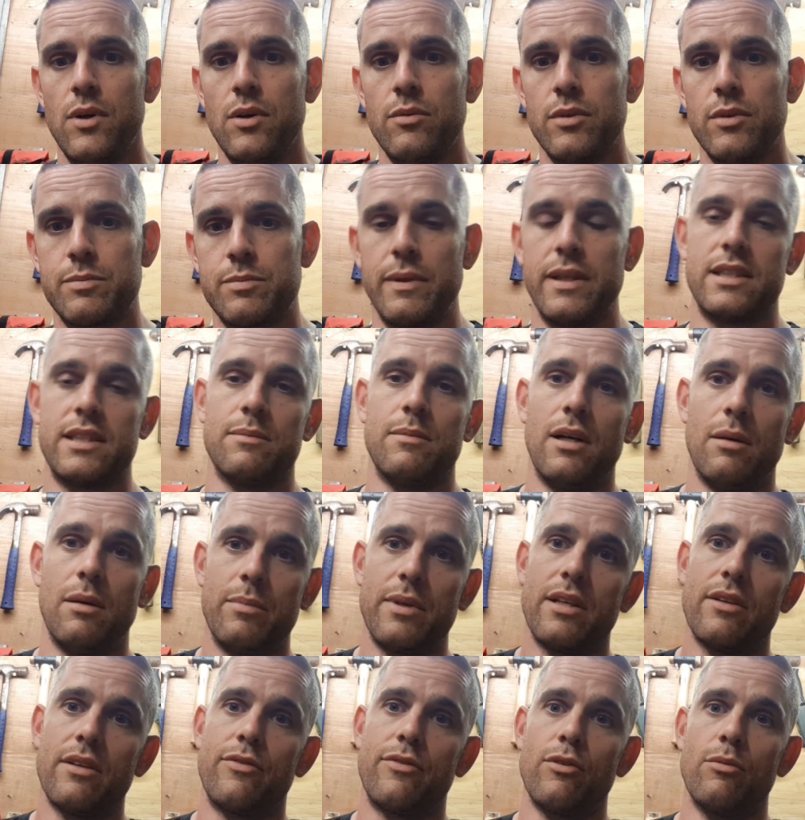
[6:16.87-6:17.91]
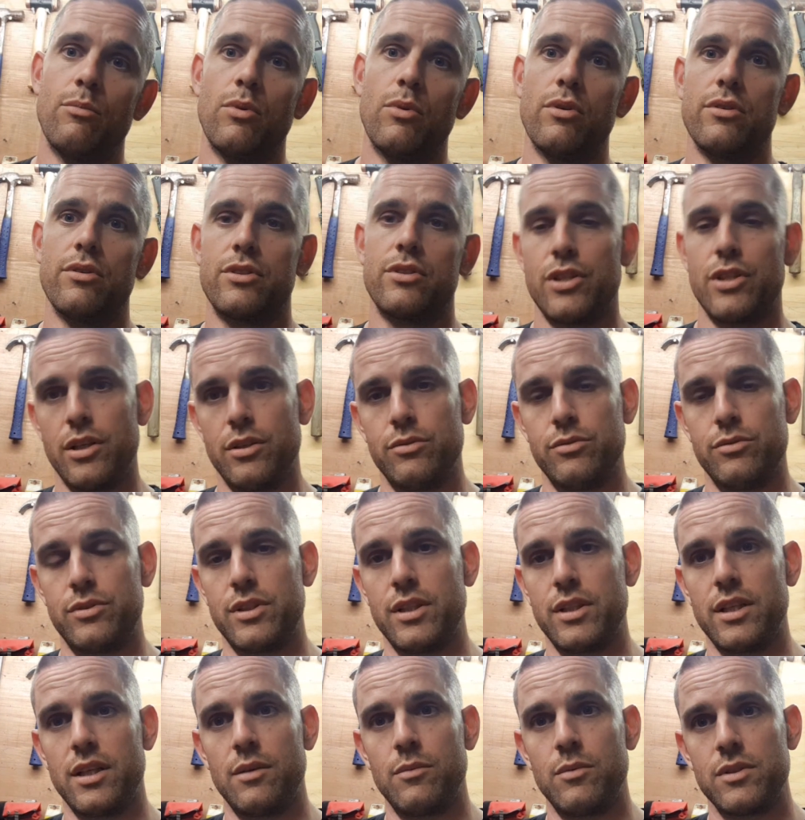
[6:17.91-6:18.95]
Which means I might be at a few more of the shows
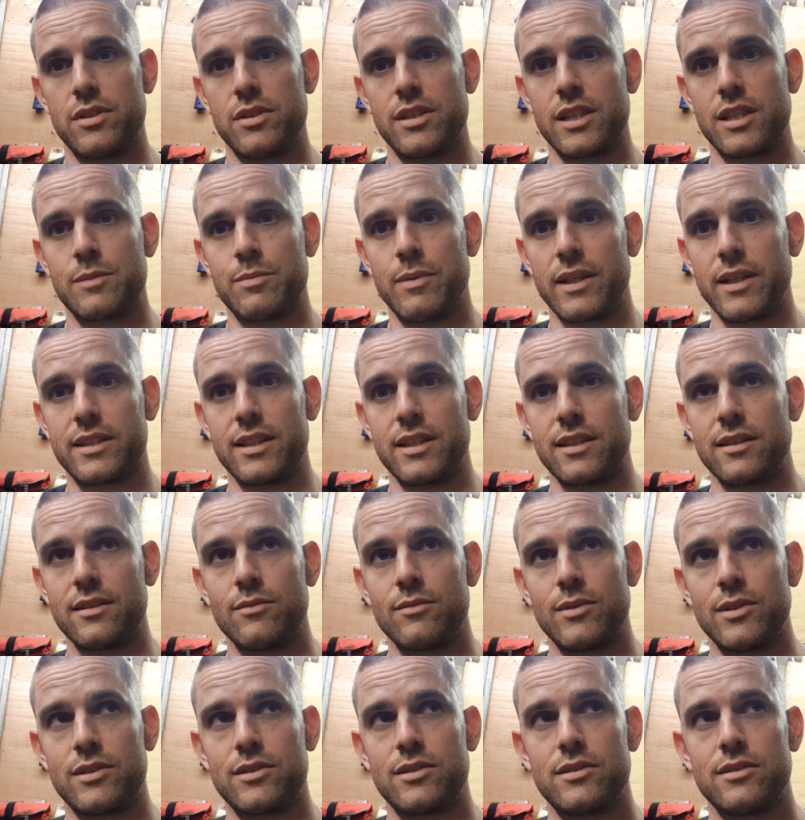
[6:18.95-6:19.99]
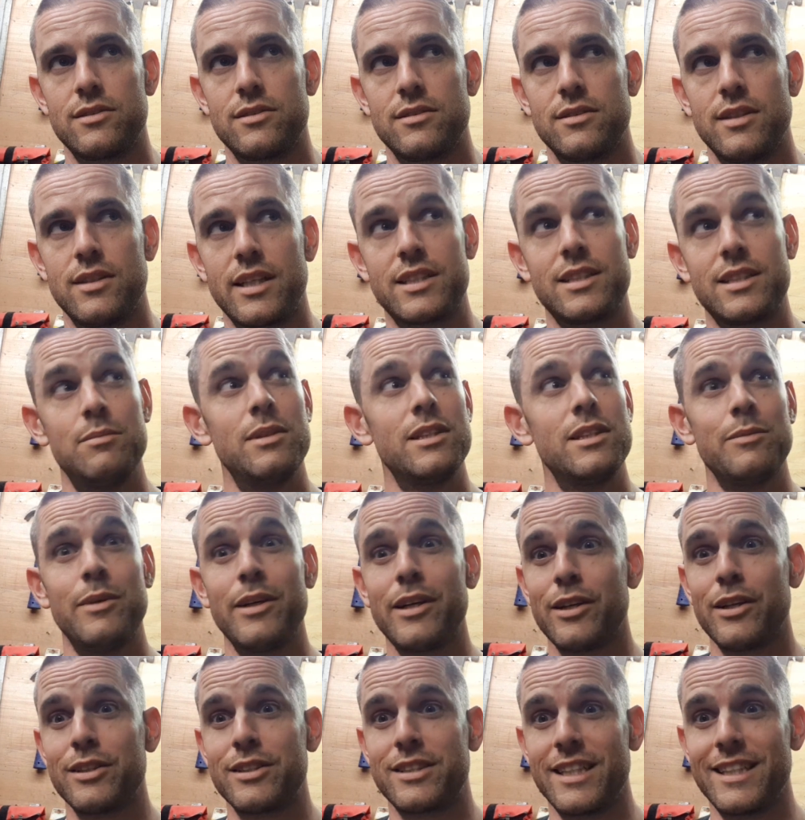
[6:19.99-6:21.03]
that I wasn't expecting, which actually means I might
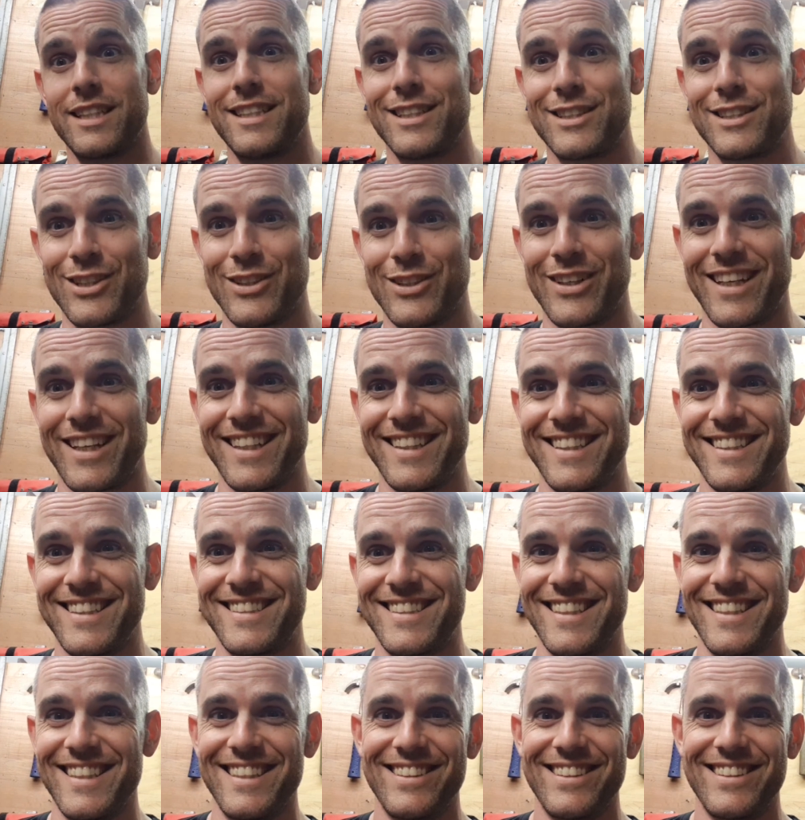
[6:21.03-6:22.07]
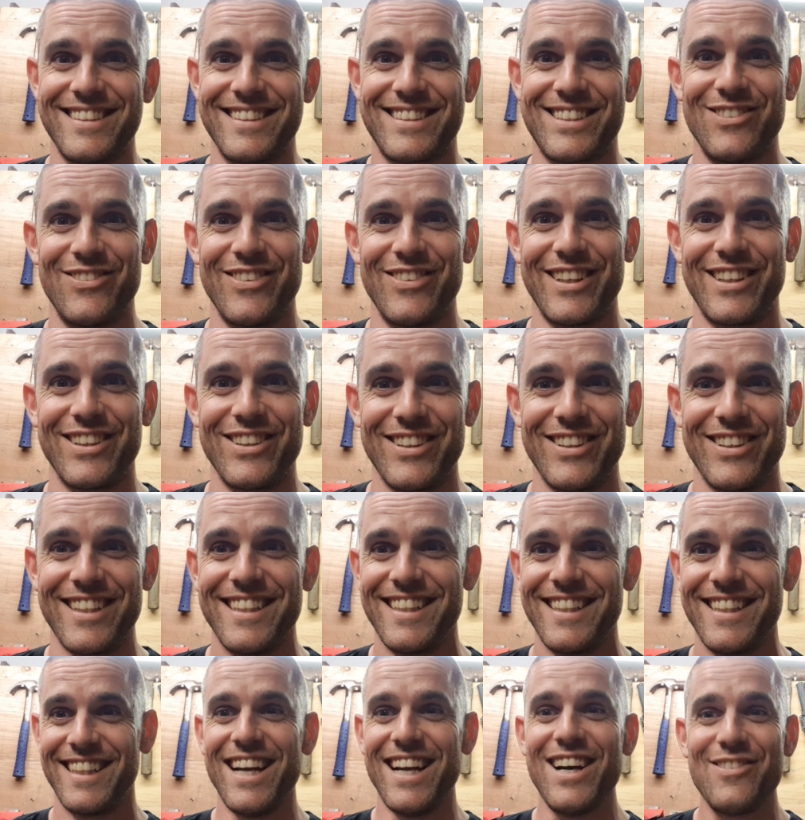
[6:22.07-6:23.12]
go to the Sydney show again this year, which could be good.
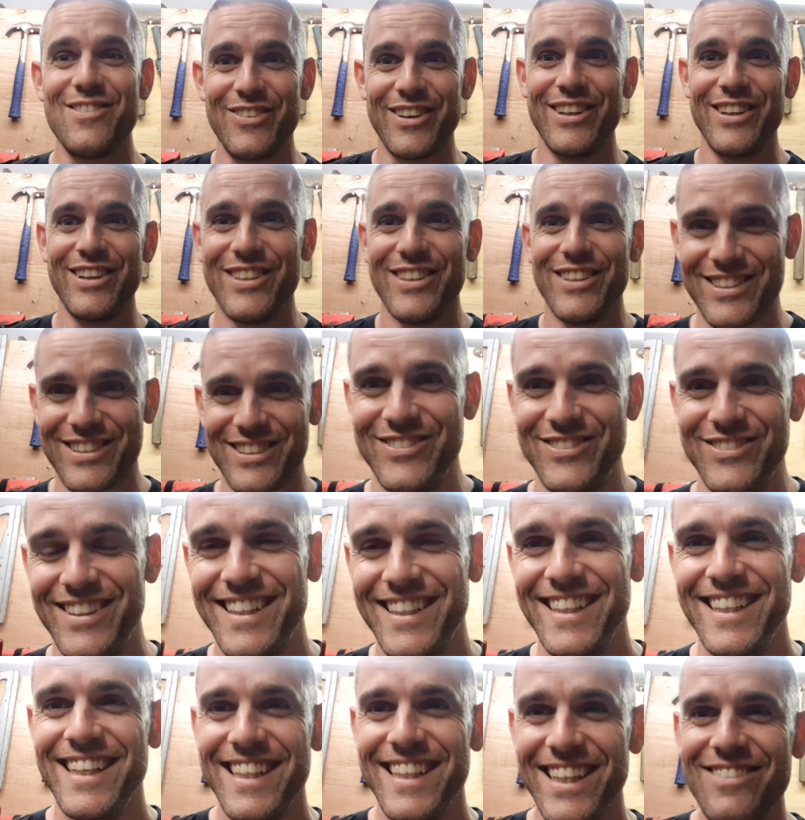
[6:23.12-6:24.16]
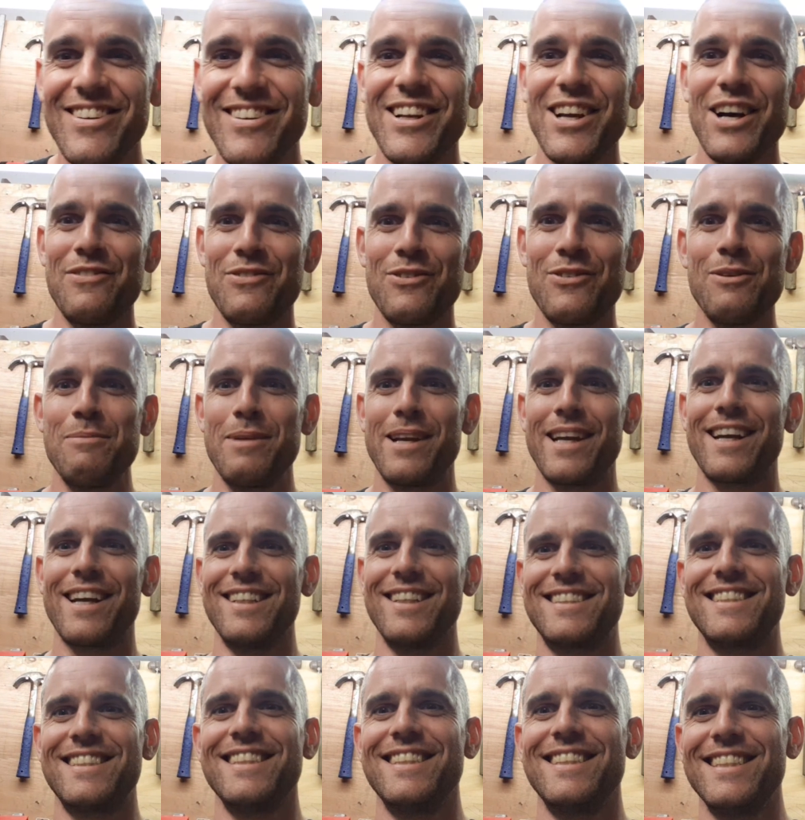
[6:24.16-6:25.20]
That would be awesome. Let me know if you want me to go to
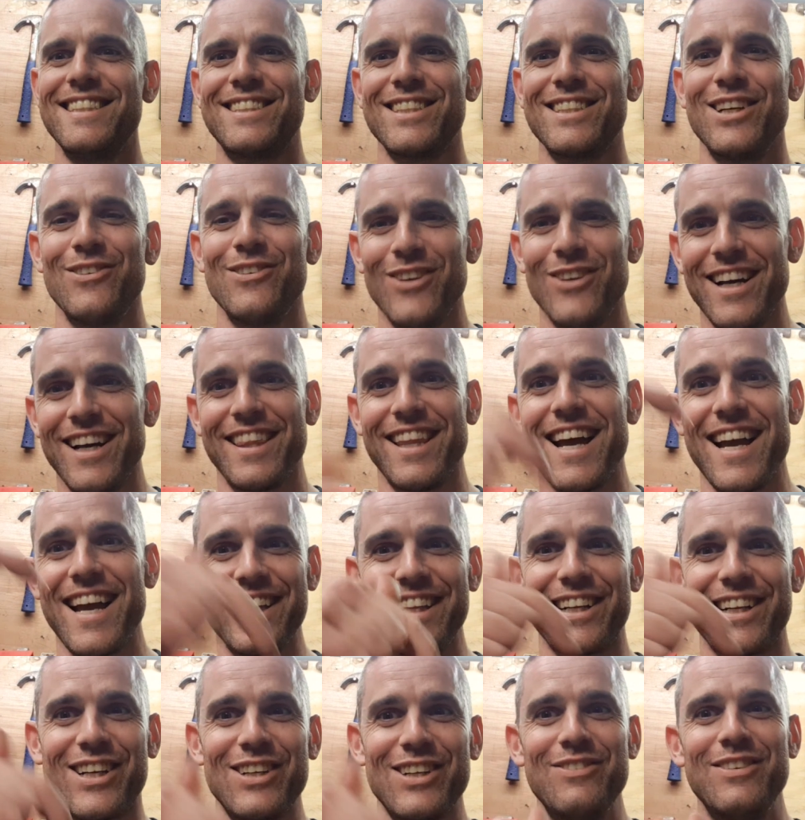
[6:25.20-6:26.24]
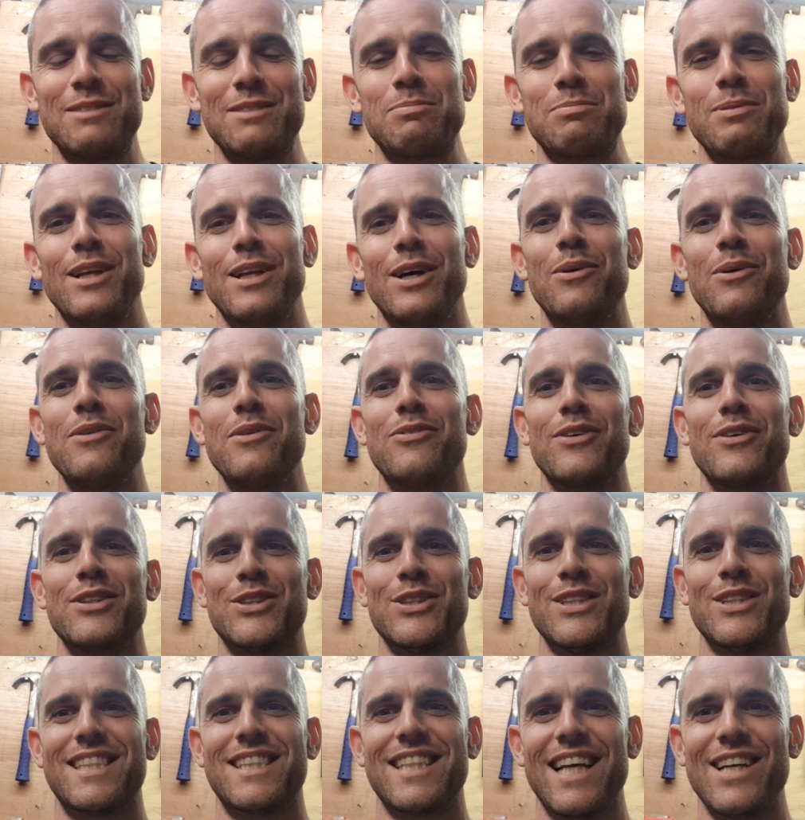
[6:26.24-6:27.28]
Sydney show. Write that in the comments below whether I
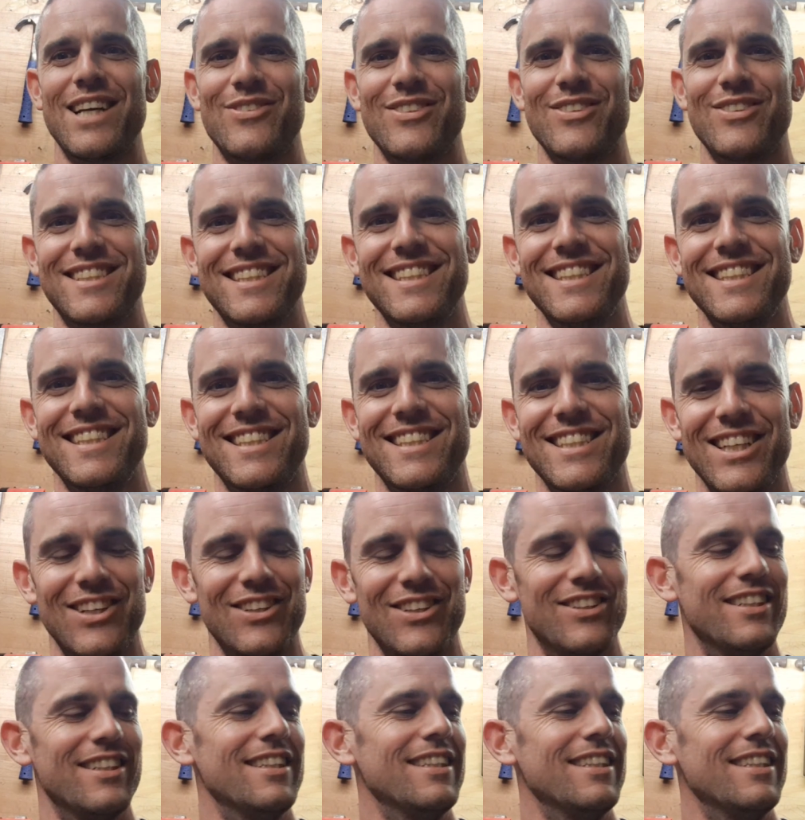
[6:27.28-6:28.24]
should stay for the Sydney show.